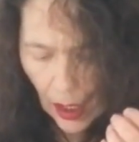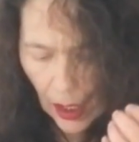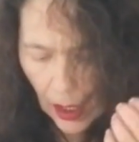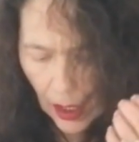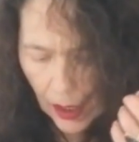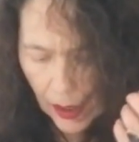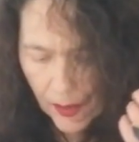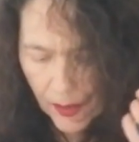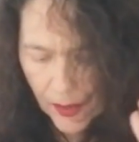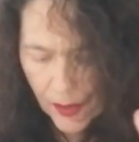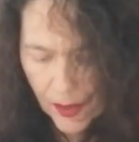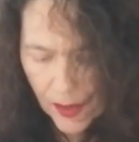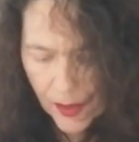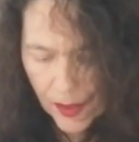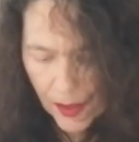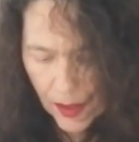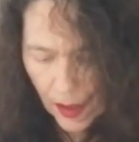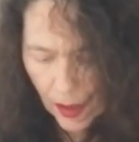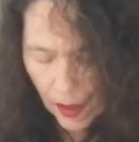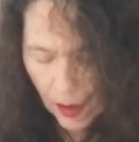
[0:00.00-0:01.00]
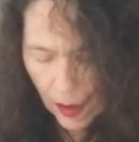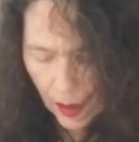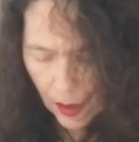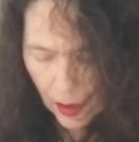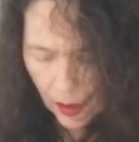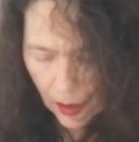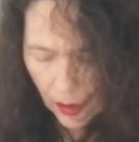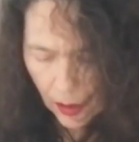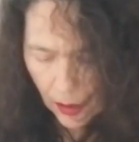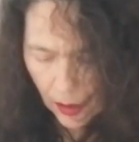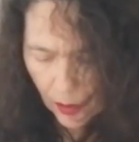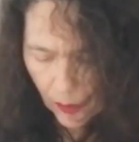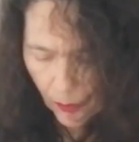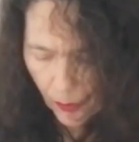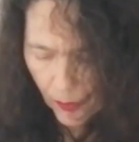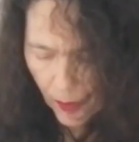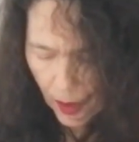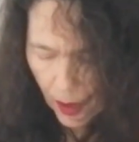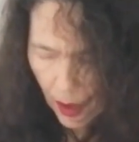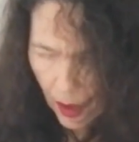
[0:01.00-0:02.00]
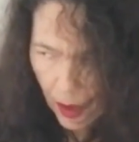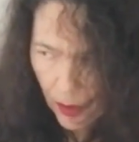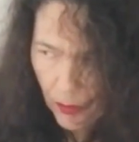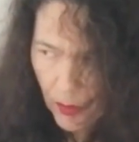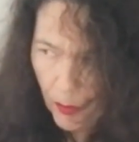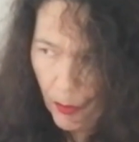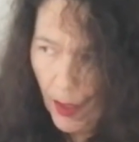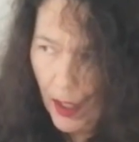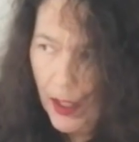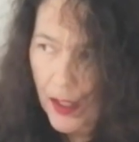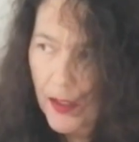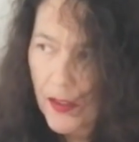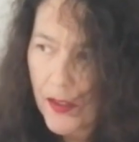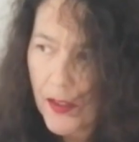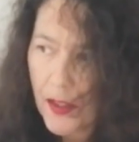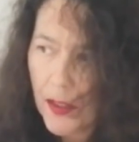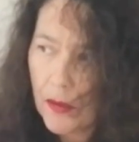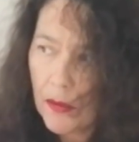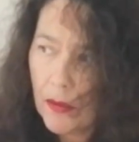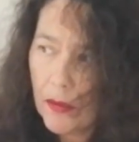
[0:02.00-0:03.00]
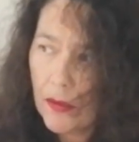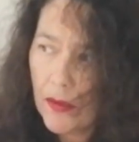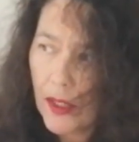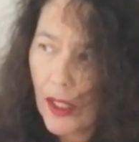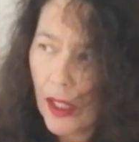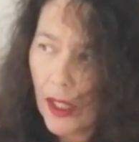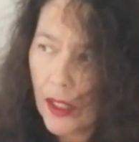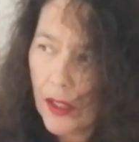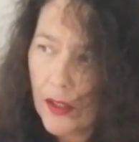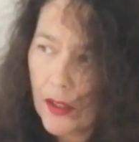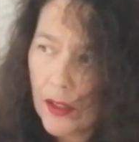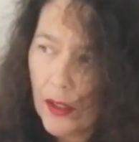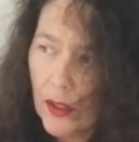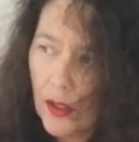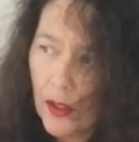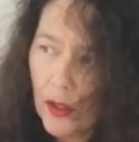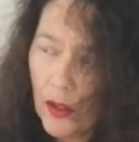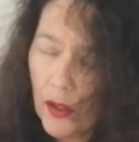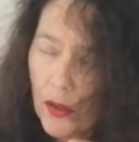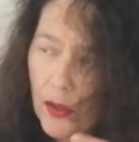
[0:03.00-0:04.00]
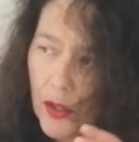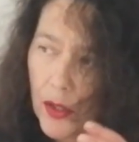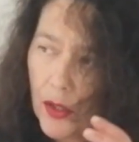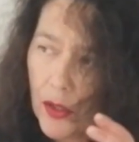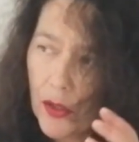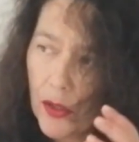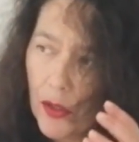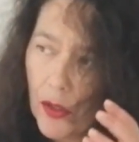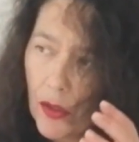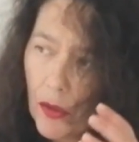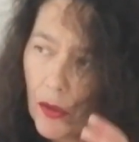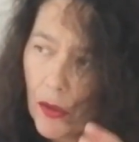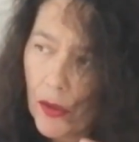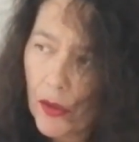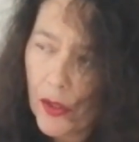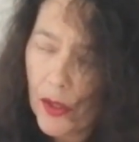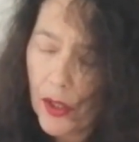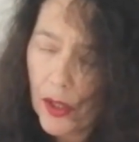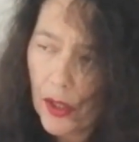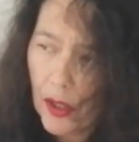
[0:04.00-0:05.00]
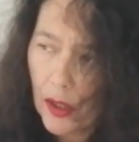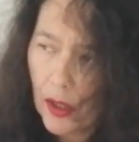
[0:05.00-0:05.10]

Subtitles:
And it reminds you that you should not